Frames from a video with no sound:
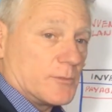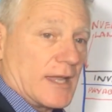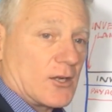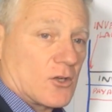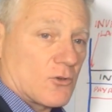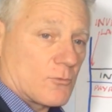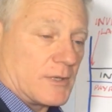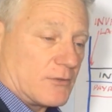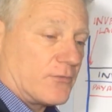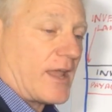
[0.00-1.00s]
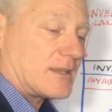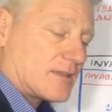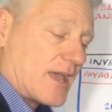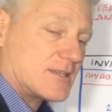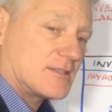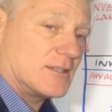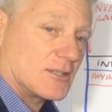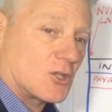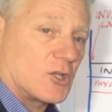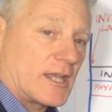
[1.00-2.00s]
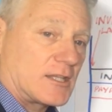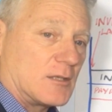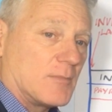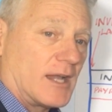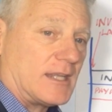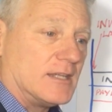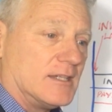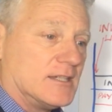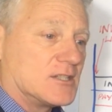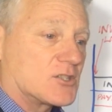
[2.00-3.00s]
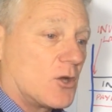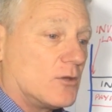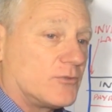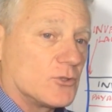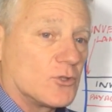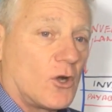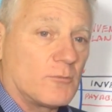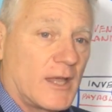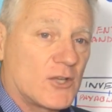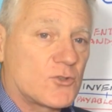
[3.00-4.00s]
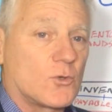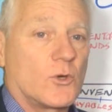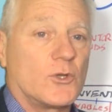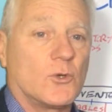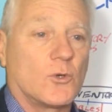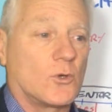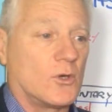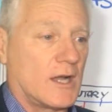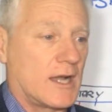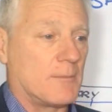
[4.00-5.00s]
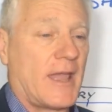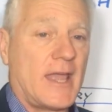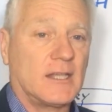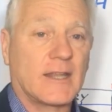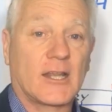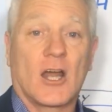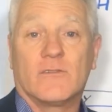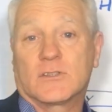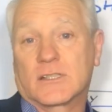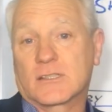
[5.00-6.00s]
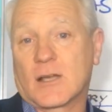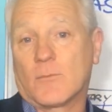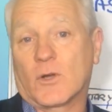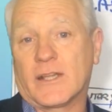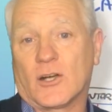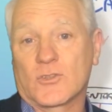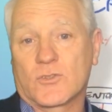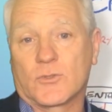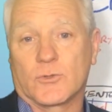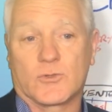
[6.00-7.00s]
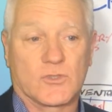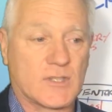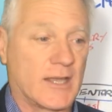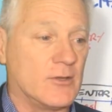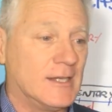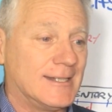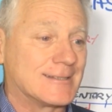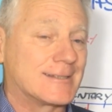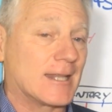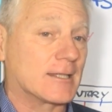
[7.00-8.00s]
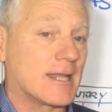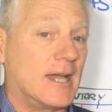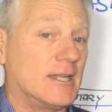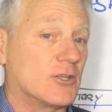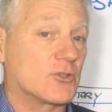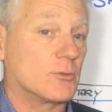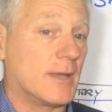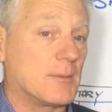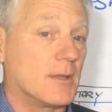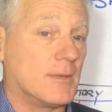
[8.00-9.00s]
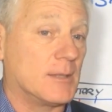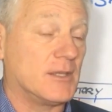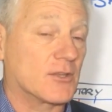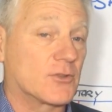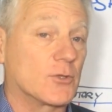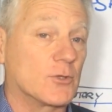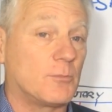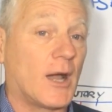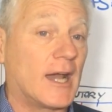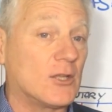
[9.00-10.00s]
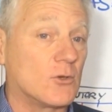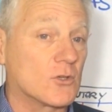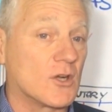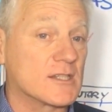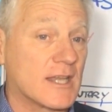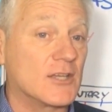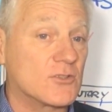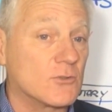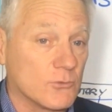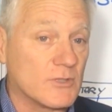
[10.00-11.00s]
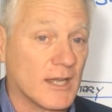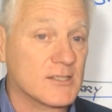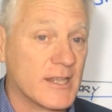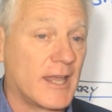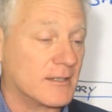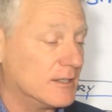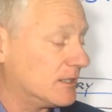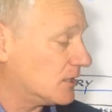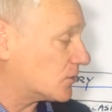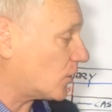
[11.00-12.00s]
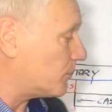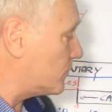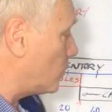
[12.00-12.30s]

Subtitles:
You may not be fantastic at collecting money. So if you're not, make sure you're handing that over to somebody else to do. So delegating it to maybe a third-party organisation who does that type